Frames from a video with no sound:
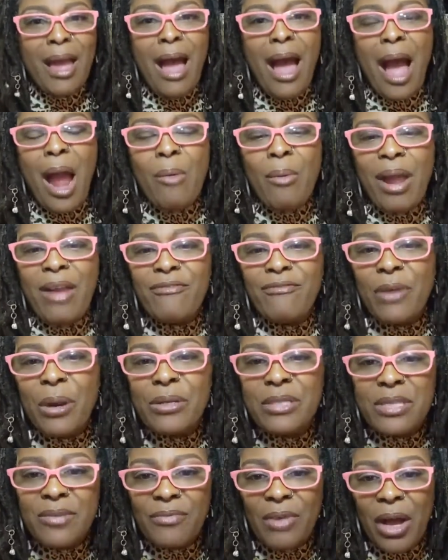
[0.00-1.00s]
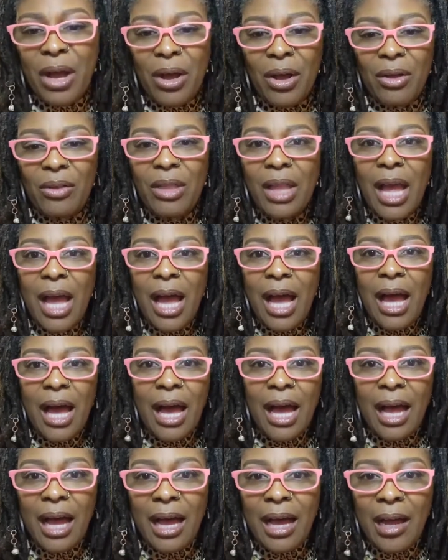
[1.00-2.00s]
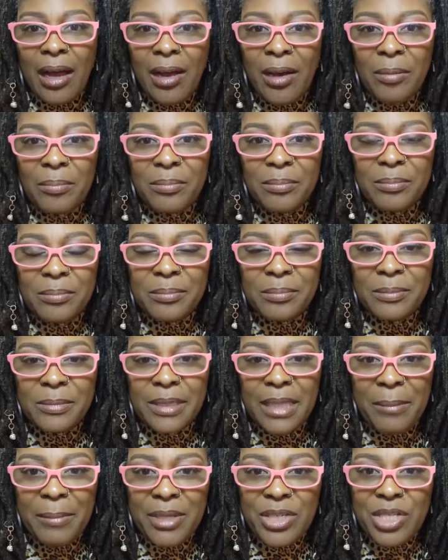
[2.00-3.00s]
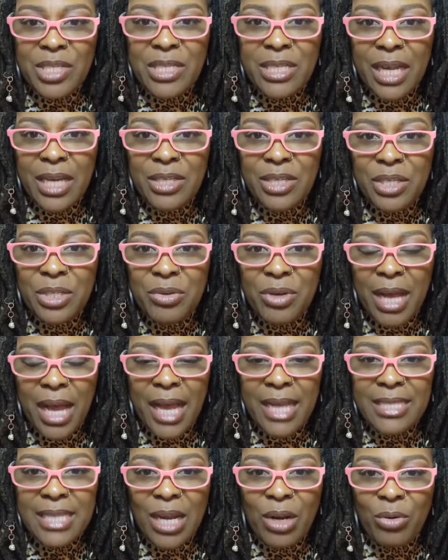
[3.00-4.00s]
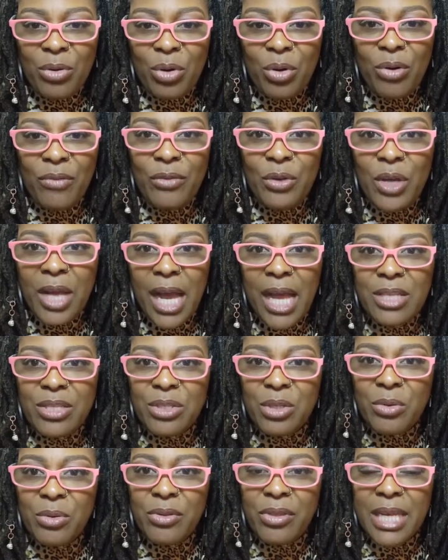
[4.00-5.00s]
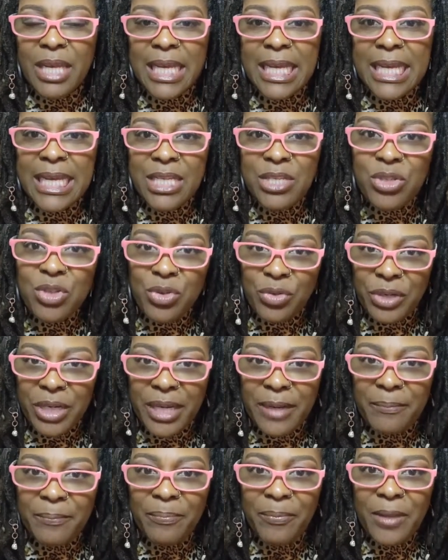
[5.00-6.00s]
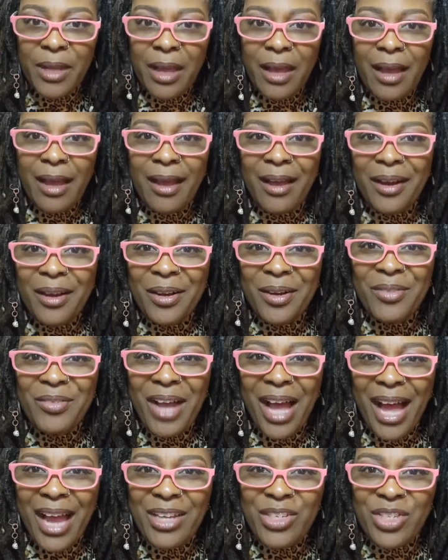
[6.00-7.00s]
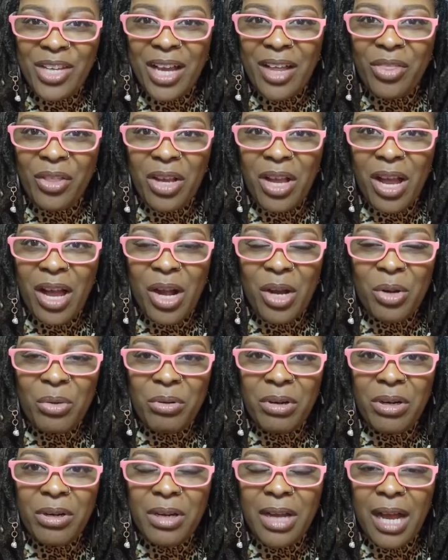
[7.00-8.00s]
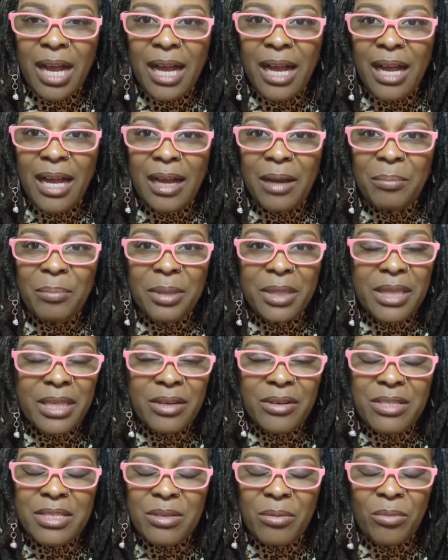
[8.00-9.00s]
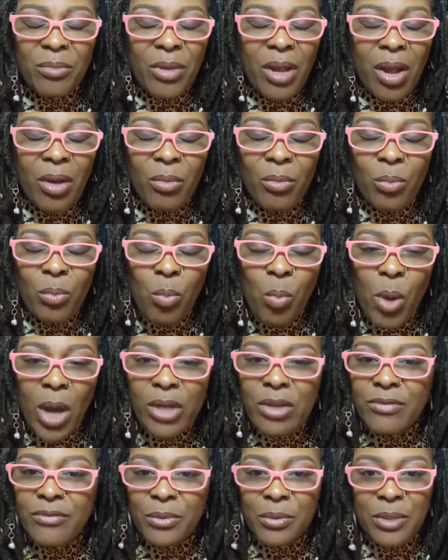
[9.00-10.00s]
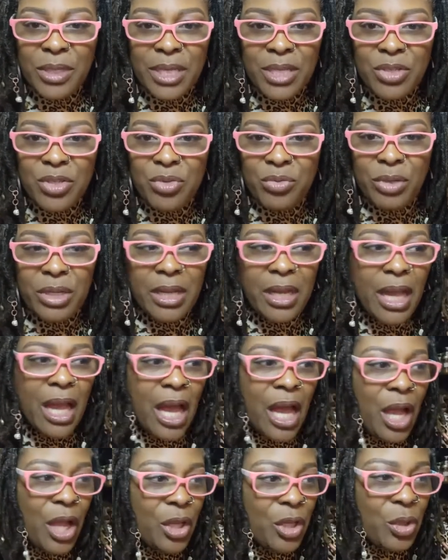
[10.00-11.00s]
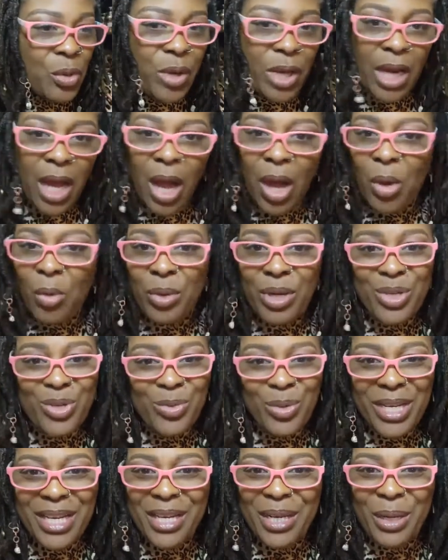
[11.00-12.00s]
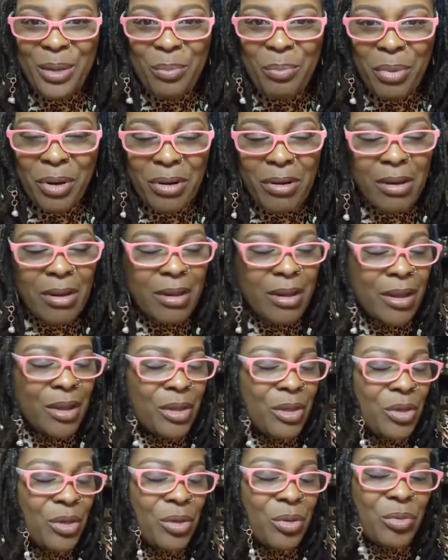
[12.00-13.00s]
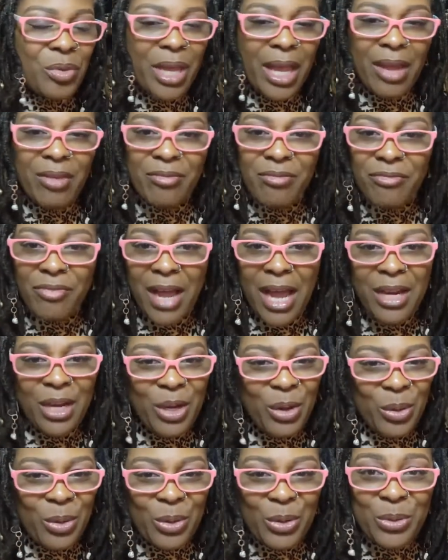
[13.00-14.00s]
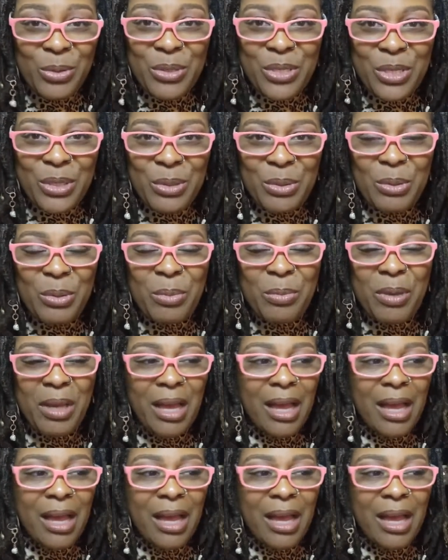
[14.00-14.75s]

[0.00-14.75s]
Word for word: All right, first of all, um, let me just say to you guys, I don't know if you guys know the history of High John the Conqueror, uh, but there's some uh, wonderful history you can always read it in a book. You can find it on YouTube.